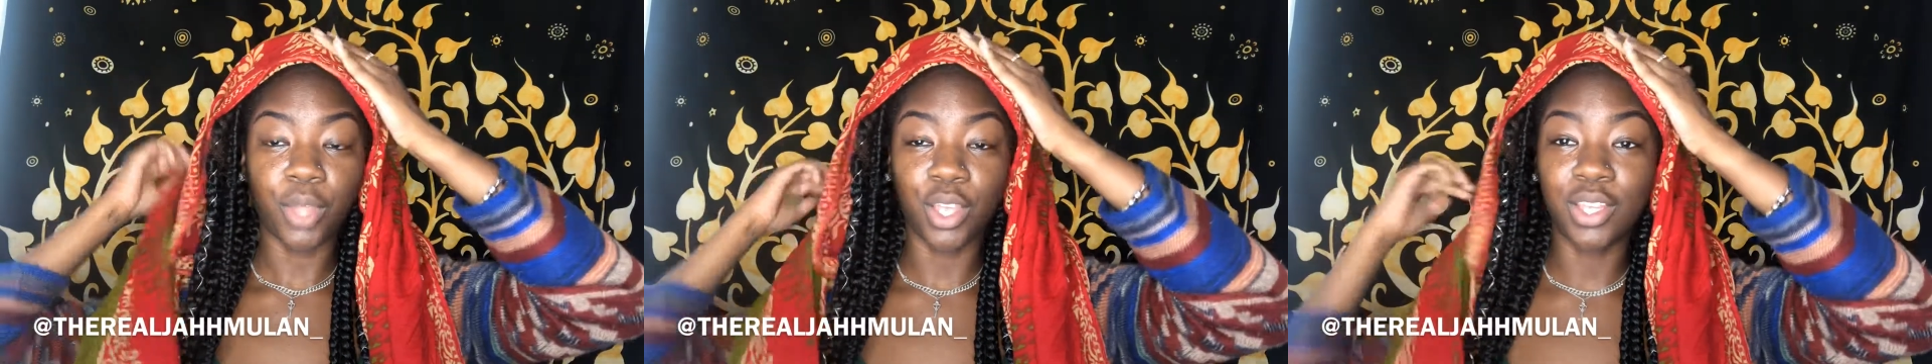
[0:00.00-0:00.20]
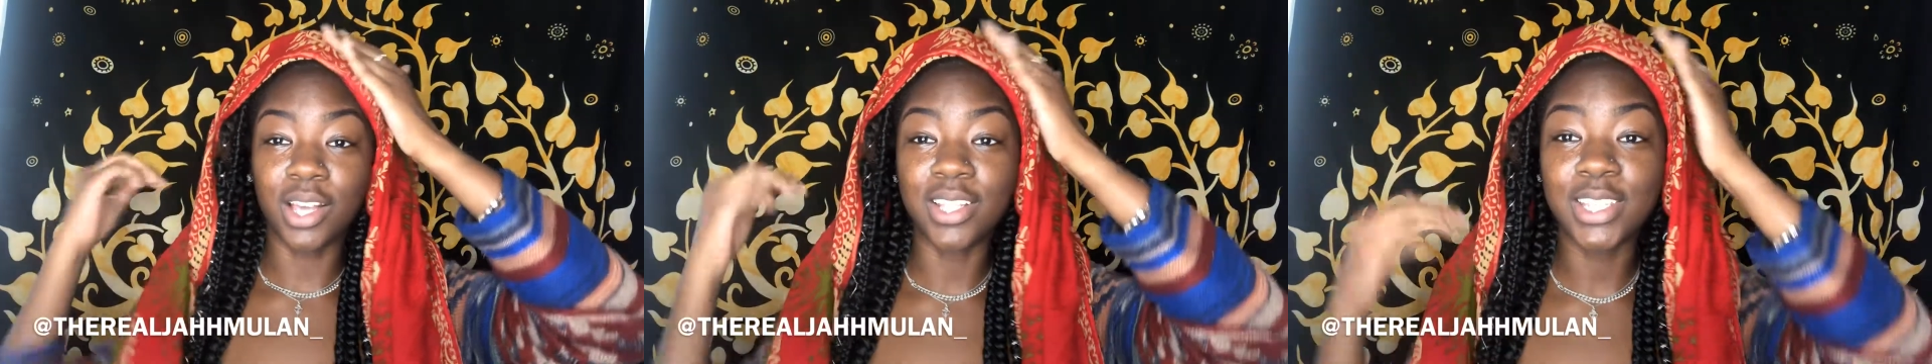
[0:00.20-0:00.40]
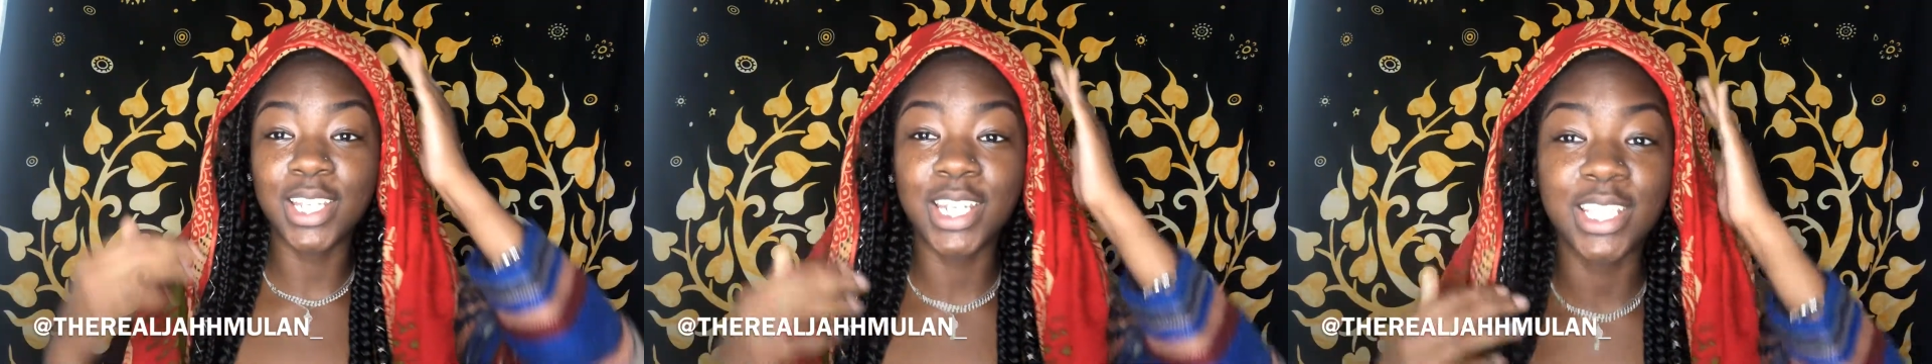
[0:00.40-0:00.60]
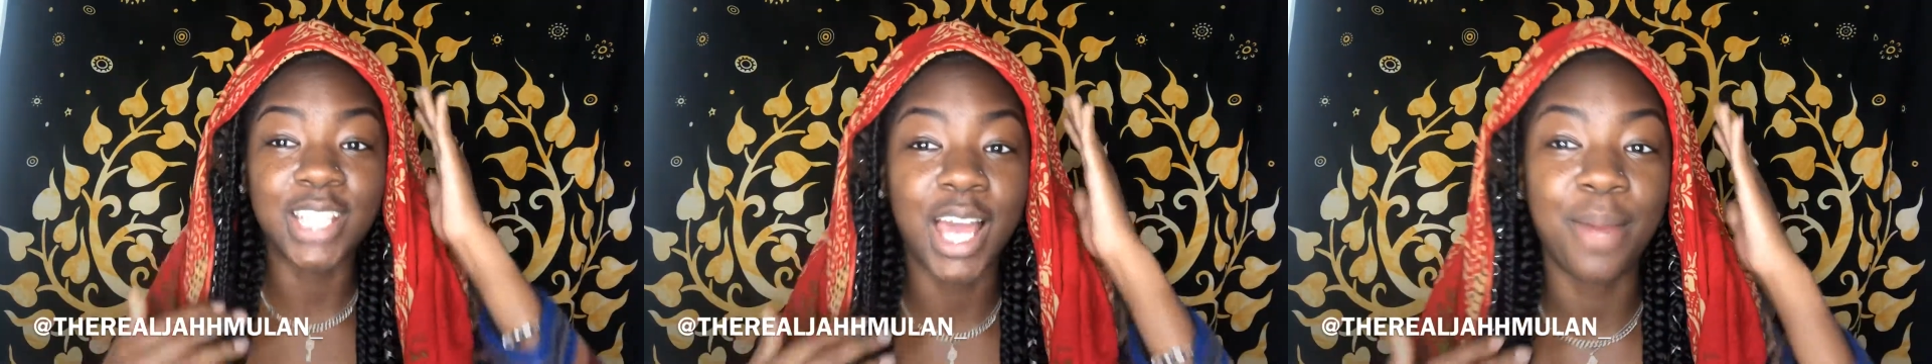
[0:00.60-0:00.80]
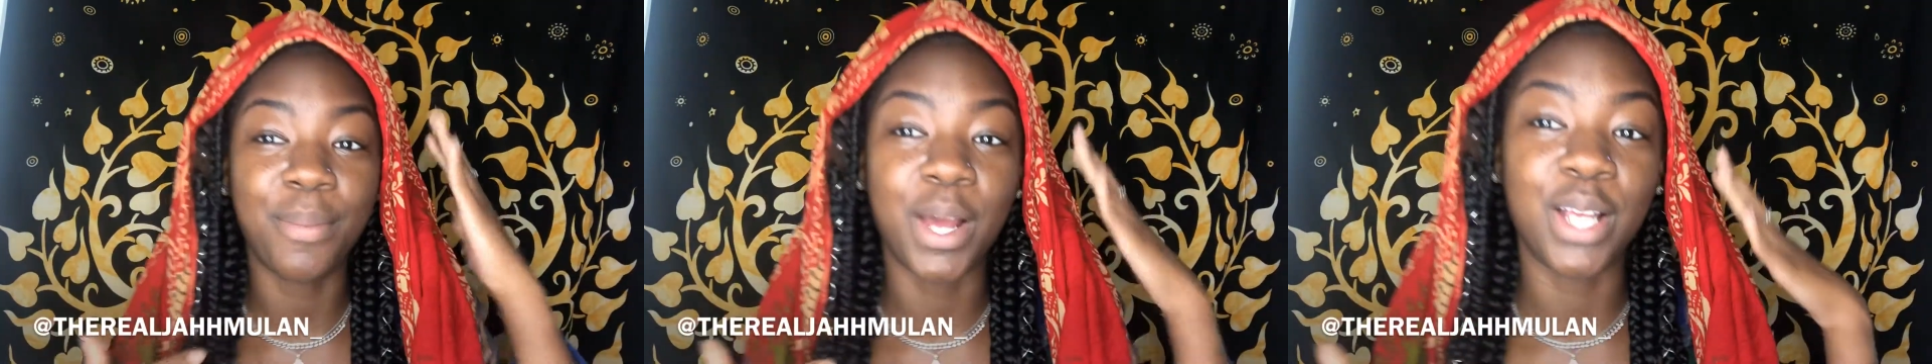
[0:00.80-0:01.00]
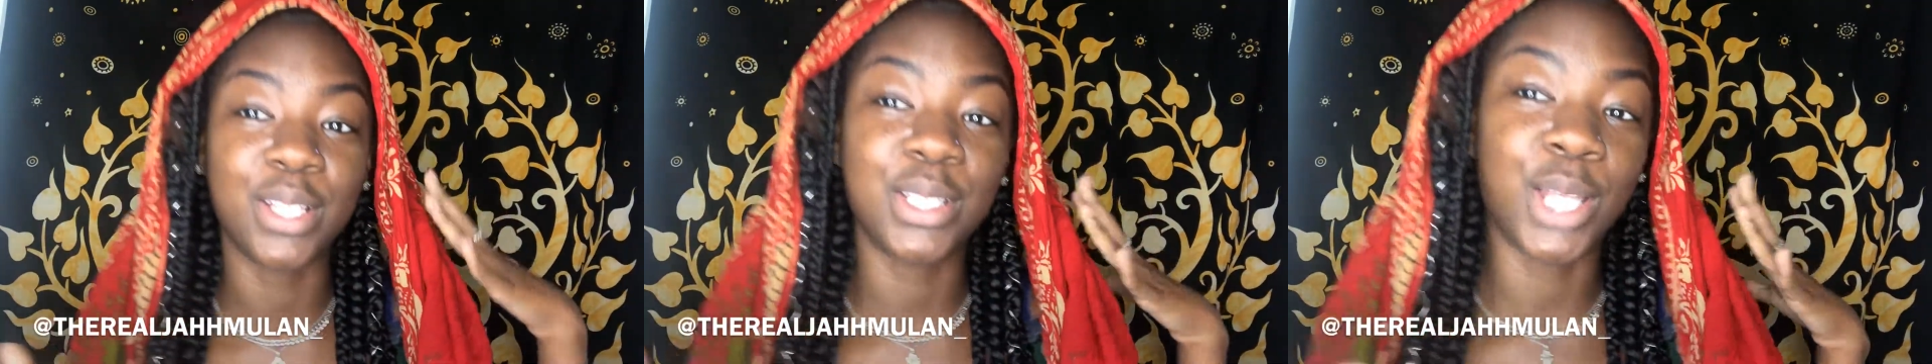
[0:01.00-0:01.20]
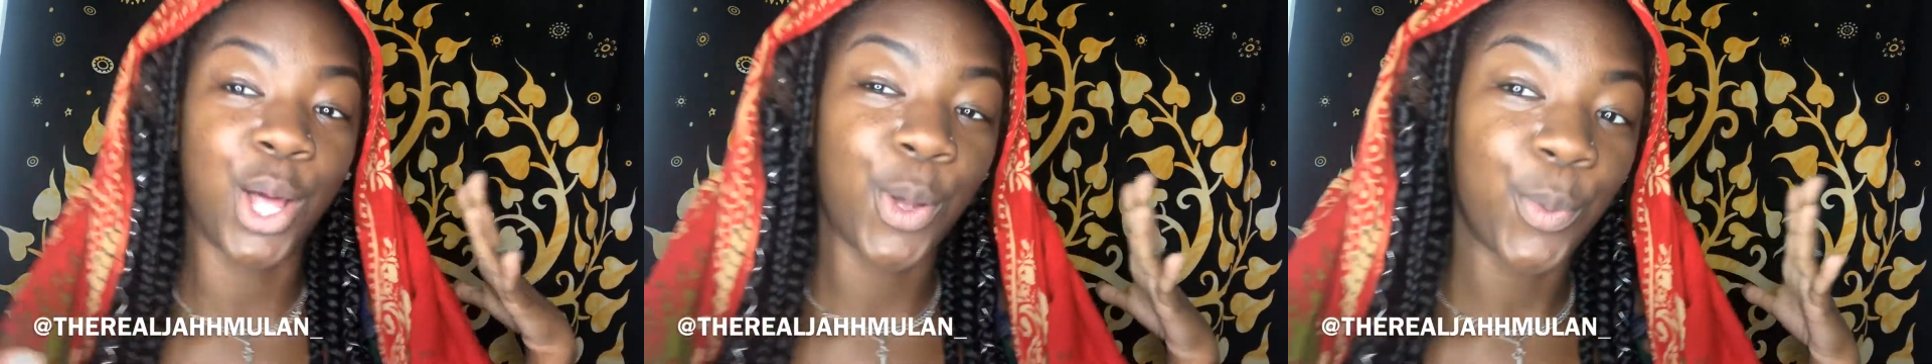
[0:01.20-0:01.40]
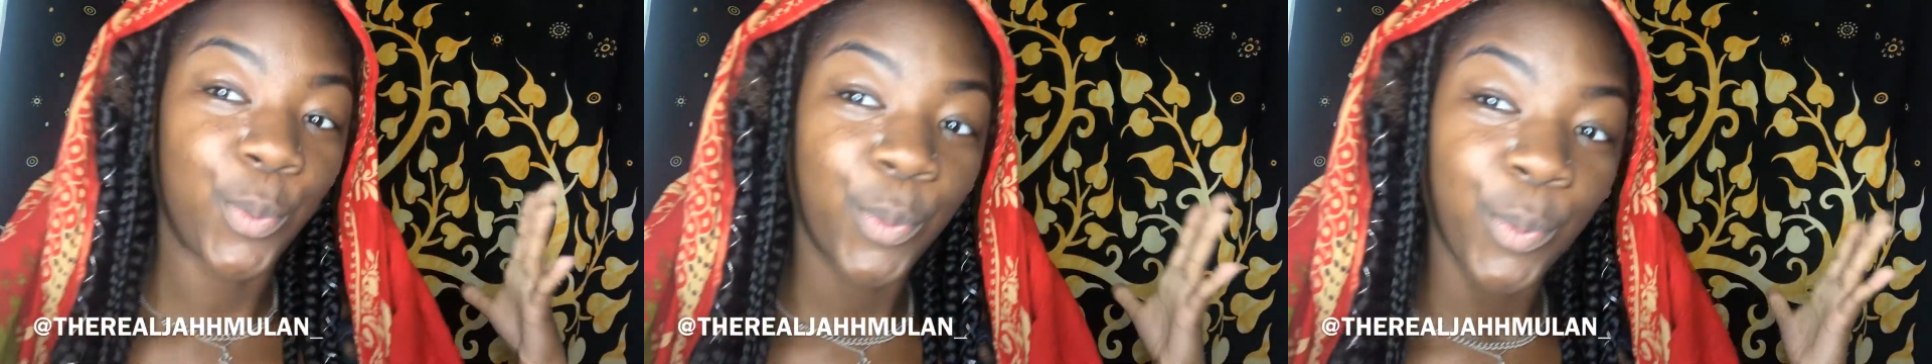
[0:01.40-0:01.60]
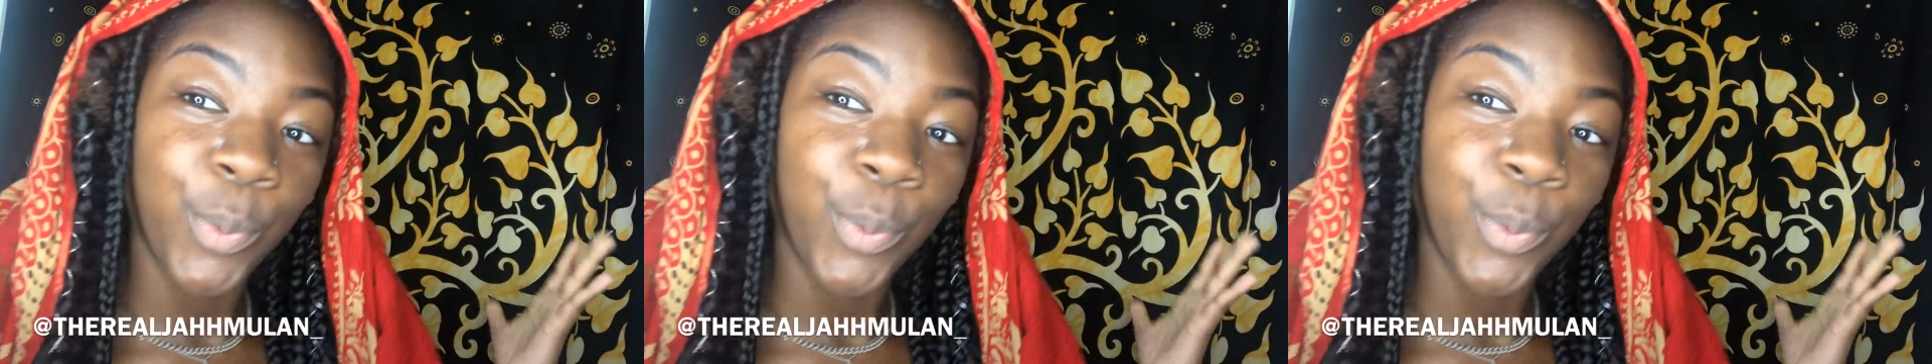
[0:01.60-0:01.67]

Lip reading: y'all see these eyebrows though?